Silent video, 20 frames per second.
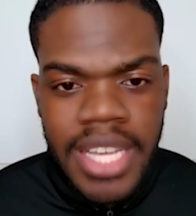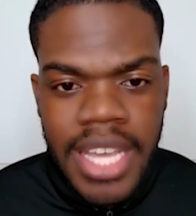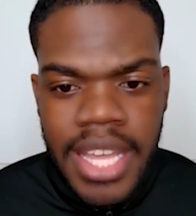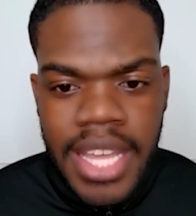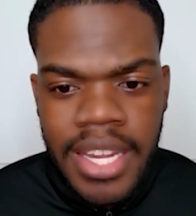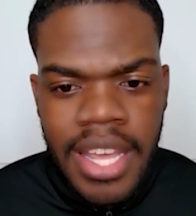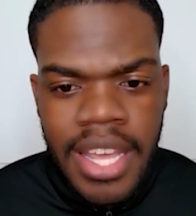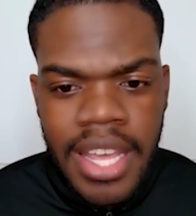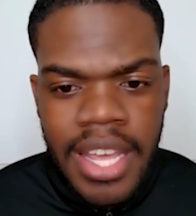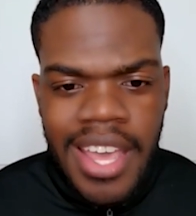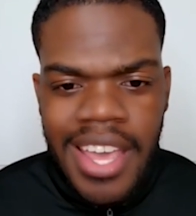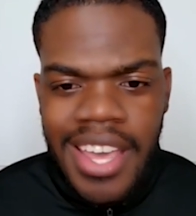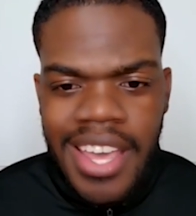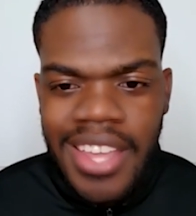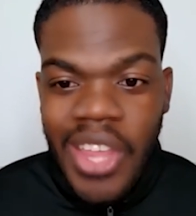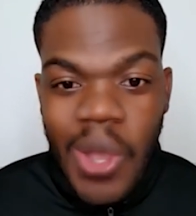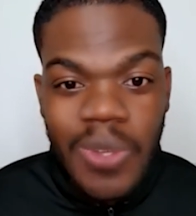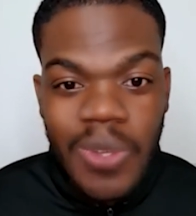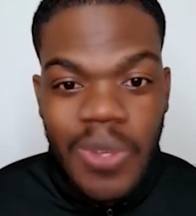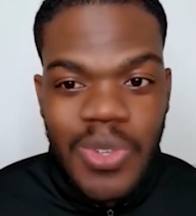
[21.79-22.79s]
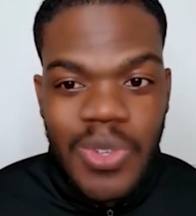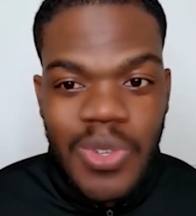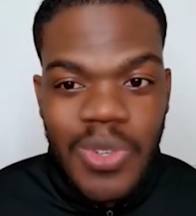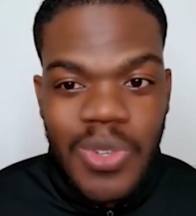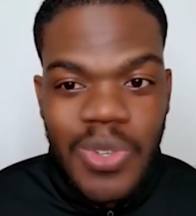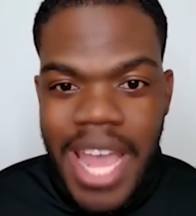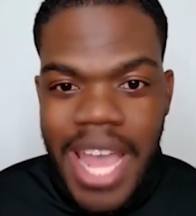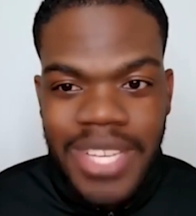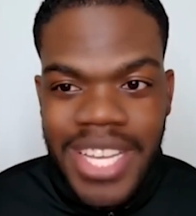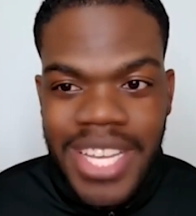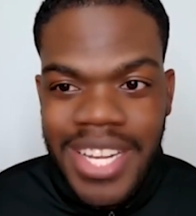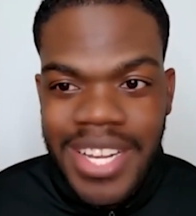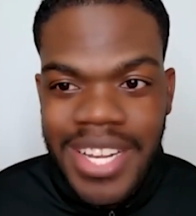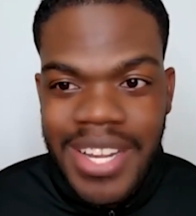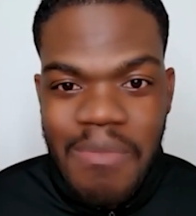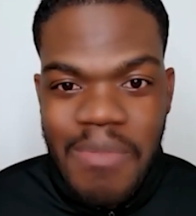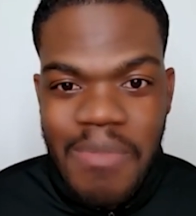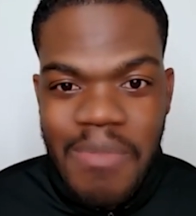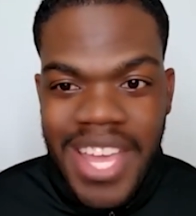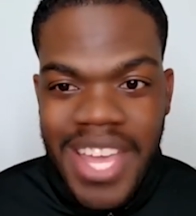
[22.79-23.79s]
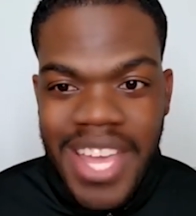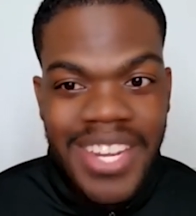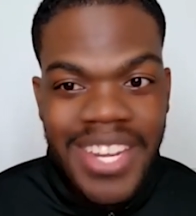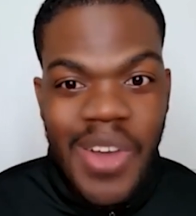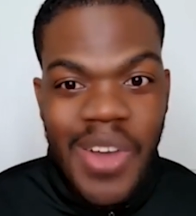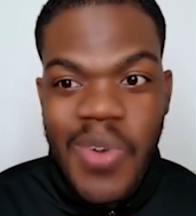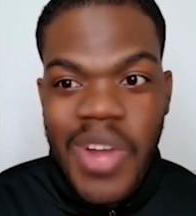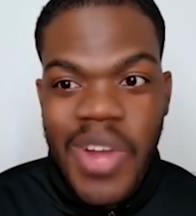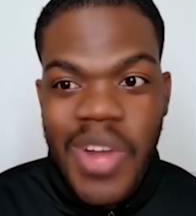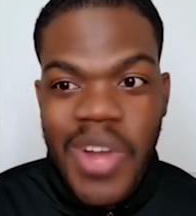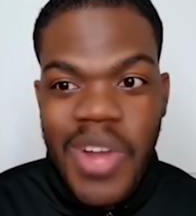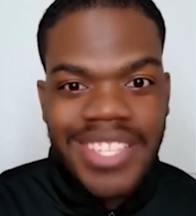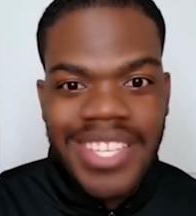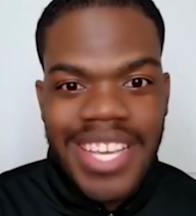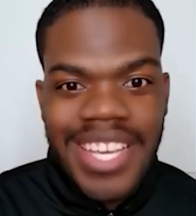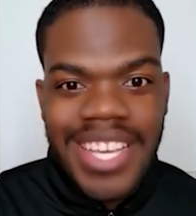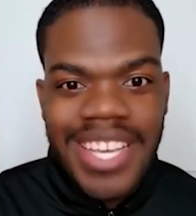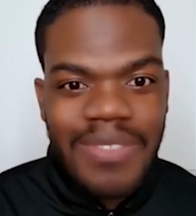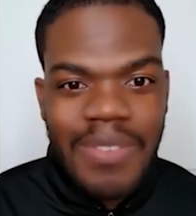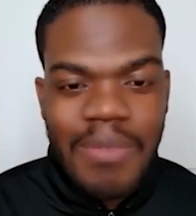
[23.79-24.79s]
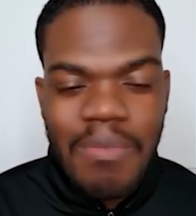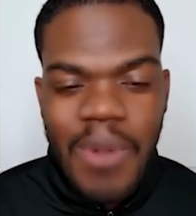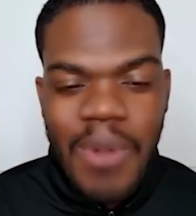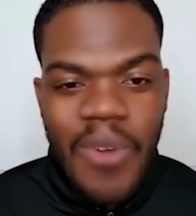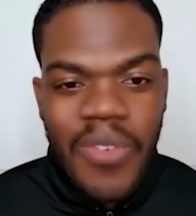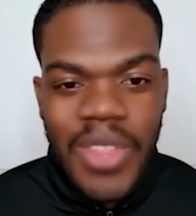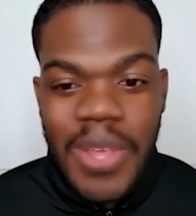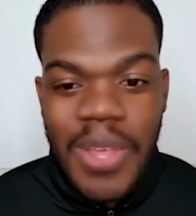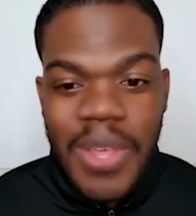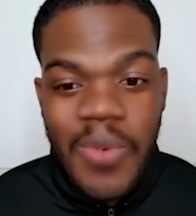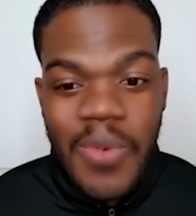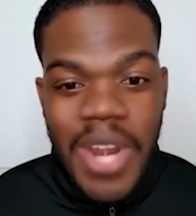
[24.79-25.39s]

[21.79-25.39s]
And those two games ended up being a no contest for both of them.